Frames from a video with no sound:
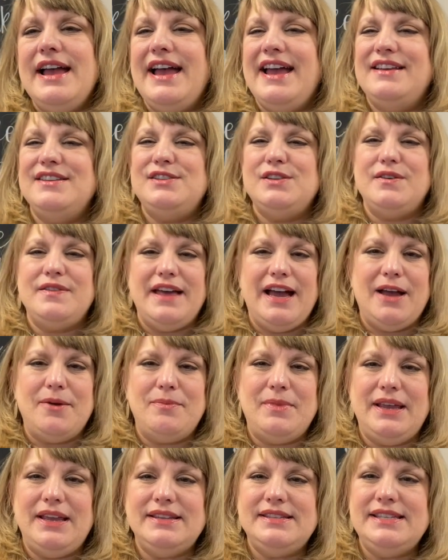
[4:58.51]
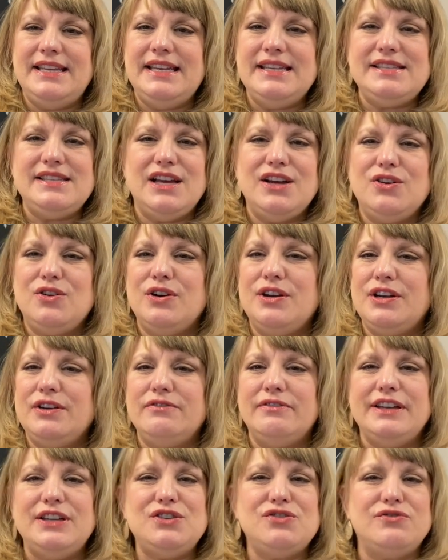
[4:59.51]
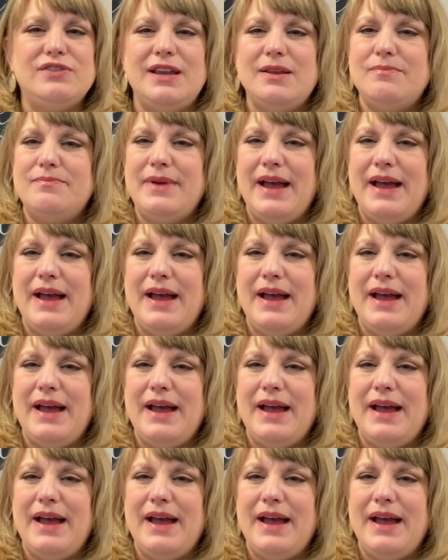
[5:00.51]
And so that means he's not going to retreat